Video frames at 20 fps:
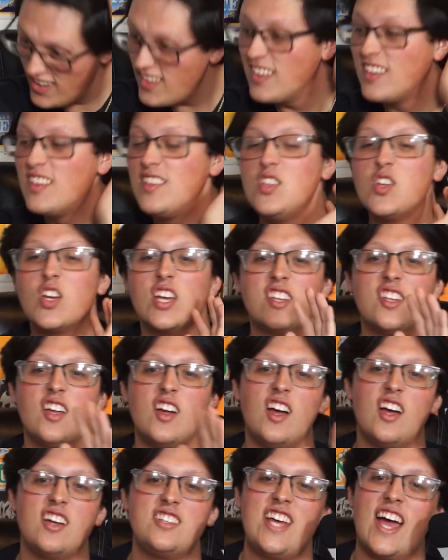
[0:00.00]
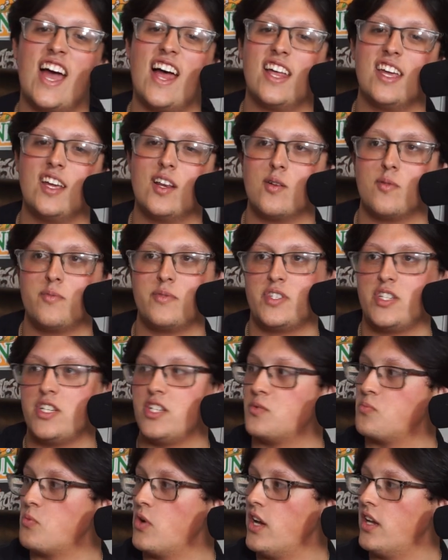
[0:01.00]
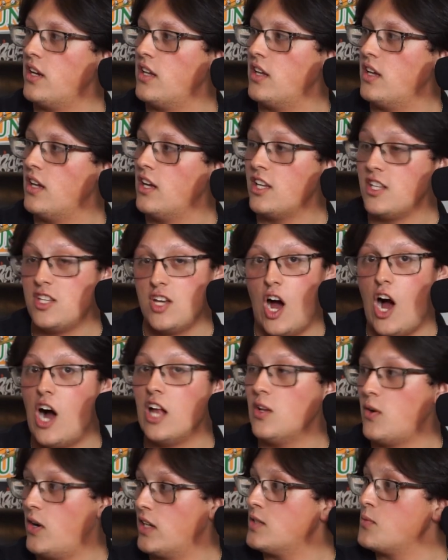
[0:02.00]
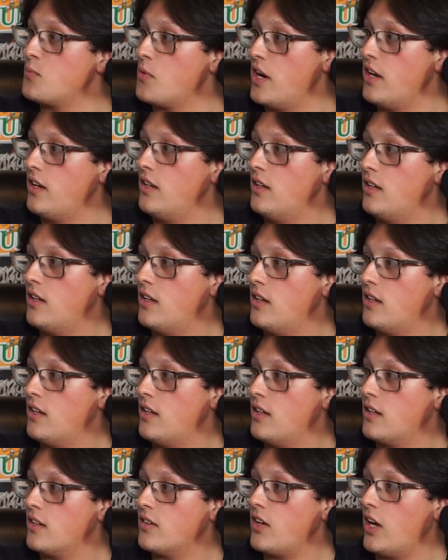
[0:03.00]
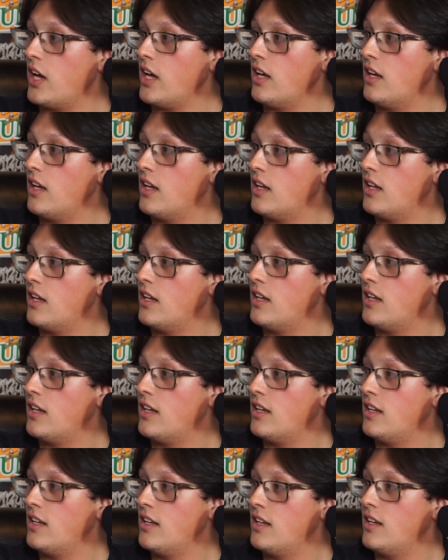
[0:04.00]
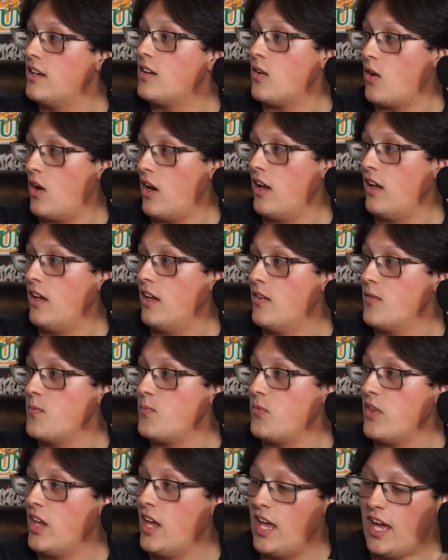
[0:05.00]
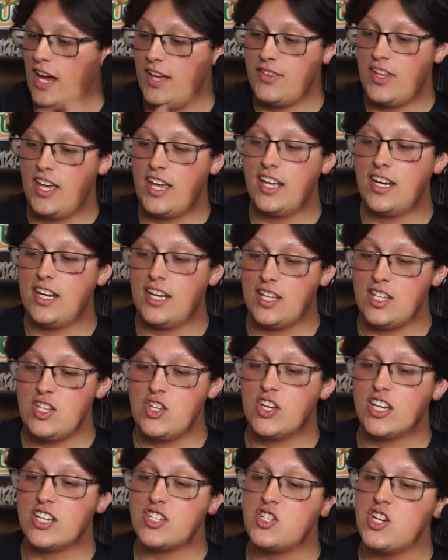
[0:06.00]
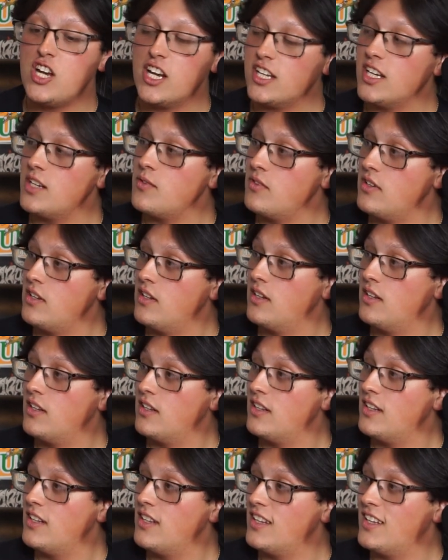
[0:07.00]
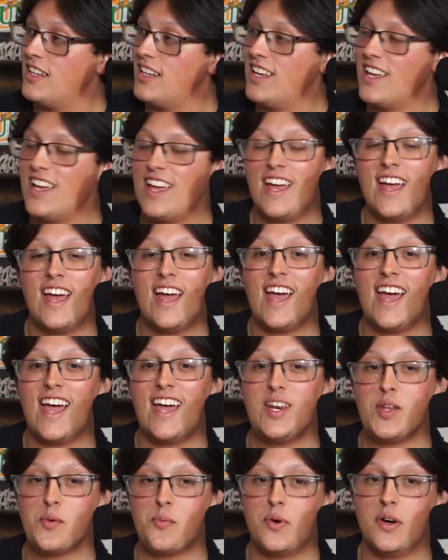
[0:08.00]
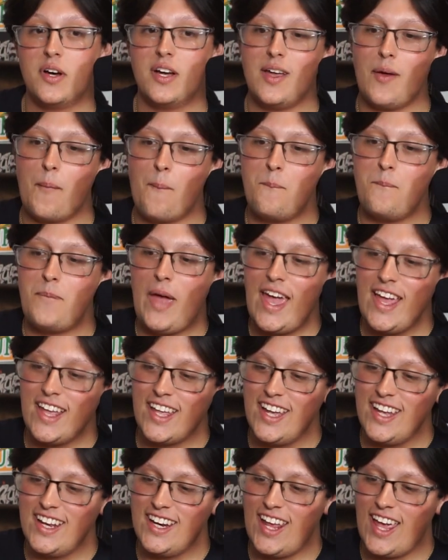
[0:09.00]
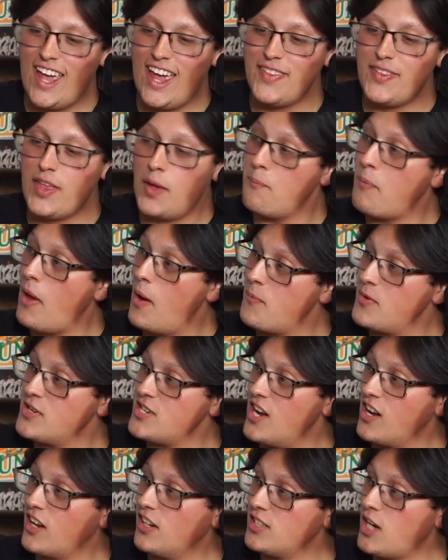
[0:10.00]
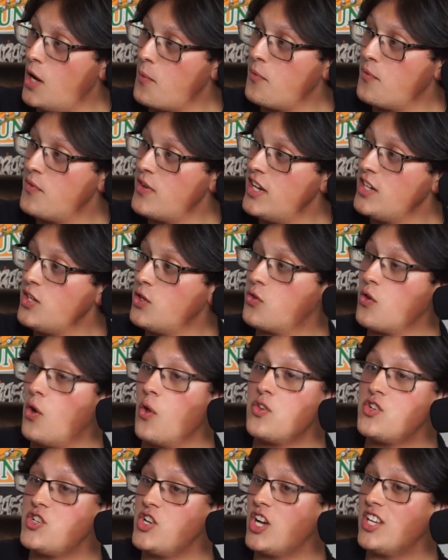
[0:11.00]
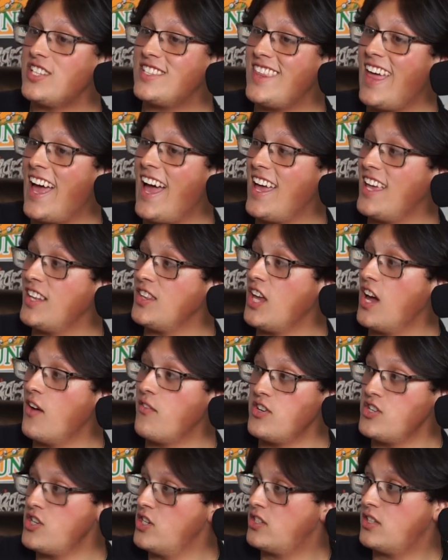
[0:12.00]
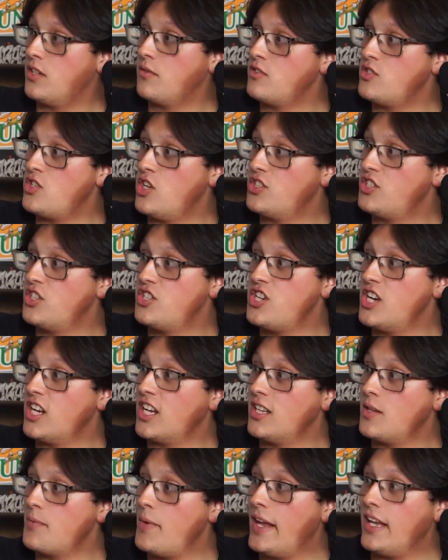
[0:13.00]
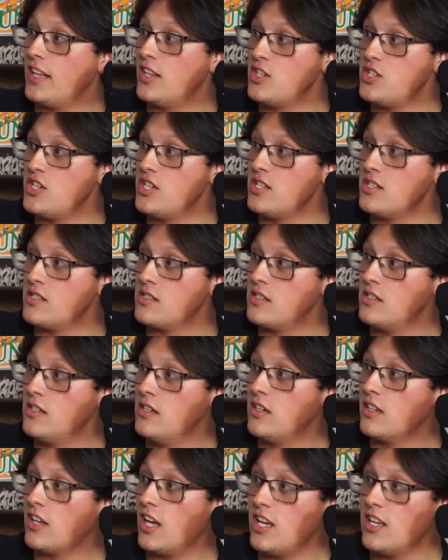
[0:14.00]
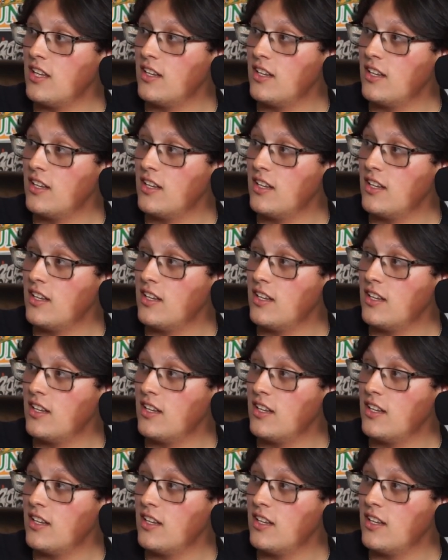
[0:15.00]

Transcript: You get the Italian urban cheese bread. You hollow out the bread. Okay? Right? And then you get chicken. And you put bacon and then pepper jack on top of it. And you throw just that in the oven. Just the chicken, the bacon, the cheese. Okay?